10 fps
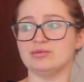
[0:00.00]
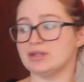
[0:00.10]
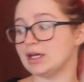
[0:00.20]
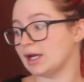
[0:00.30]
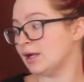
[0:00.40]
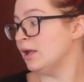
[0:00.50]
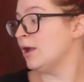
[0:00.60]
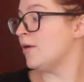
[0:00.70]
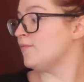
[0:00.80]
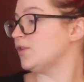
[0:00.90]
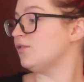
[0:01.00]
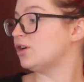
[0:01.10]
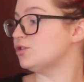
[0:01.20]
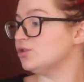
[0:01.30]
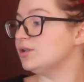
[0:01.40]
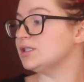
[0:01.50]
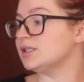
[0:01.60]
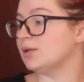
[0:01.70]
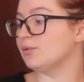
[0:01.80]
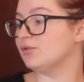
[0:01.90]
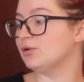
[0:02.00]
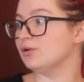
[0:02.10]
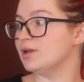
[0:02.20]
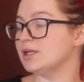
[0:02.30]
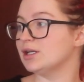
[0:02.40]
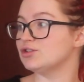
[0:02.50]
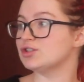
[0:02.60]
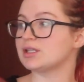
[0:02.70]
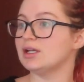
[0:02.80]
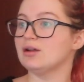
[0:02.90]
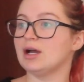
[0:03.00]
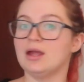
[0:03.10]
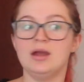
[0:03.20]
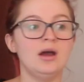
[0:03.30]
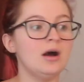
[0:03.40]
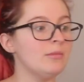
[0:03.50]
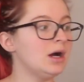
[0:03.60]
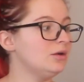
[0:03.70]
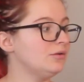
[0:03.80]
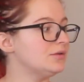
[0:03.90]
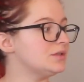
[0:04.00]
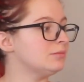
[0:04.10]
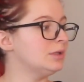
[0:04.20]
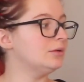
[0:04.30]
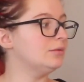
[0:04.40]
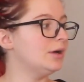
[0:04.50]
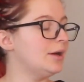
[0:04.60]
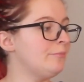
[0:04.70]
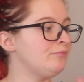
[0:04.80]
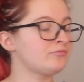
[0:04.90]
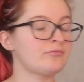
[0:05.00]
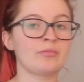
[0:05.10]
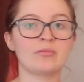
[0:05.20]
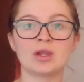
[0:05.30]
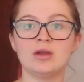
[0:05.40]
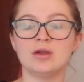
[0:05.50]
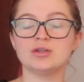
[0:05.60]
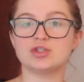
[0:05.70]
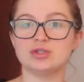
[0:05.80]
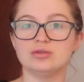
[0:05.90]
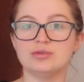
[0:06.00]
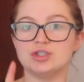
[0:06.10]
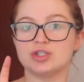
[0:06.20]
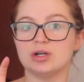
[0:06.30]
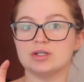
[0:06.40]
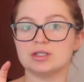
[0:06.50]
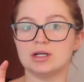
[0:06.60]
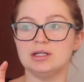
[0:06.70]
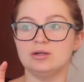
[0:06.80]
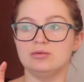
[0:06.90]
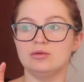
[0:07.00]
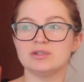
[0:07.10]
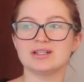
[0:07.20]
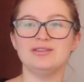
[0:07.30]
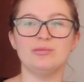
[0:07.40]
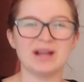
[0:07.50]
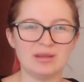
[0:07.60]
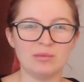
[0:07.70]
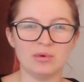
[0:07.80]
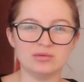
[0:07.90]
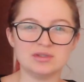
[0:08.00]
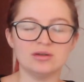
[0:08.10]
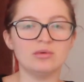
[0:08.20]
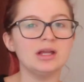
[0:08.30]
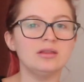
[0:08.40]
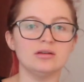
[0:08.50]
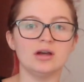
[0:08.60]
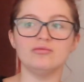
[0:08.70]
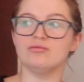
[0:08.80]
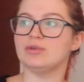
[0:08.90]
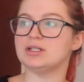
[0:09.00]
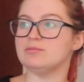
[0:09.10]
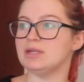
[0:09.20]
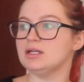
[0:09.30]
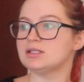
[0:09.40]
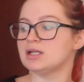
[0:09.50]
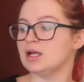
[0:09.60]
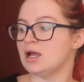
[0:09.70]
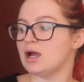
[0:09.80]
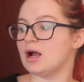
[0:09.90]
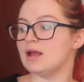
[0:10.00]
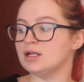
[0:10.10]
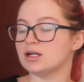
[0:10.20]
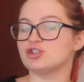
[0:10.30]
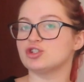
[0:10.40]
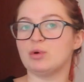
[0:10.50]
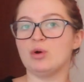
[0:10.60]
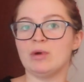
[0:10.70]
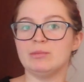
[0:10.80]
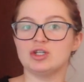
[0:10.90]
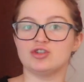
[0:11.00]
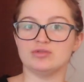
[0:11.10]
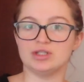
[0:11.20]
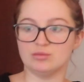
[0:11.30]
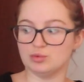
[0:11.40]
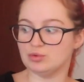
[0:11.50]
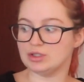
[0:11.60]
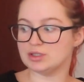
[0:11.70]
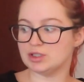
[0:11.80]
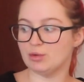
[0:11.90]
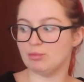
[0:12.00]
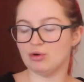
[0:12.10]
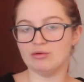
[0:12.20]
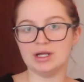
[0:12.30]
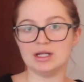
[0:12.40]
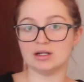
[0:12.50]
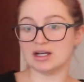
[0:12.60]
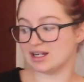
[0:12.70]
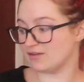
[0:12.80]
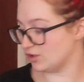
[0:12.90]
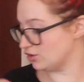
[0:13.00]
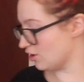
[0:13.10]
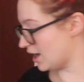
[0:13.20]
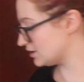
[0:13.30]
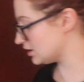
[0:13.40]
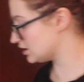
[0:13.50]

all of that. If I could do it the day before, and then I just get like, might look for some little storage jars, like little, almost like little baby bottles in a way, that are like ready mixed. And then I can just put all my mixture in the mornings, pour it in, and I can have a nice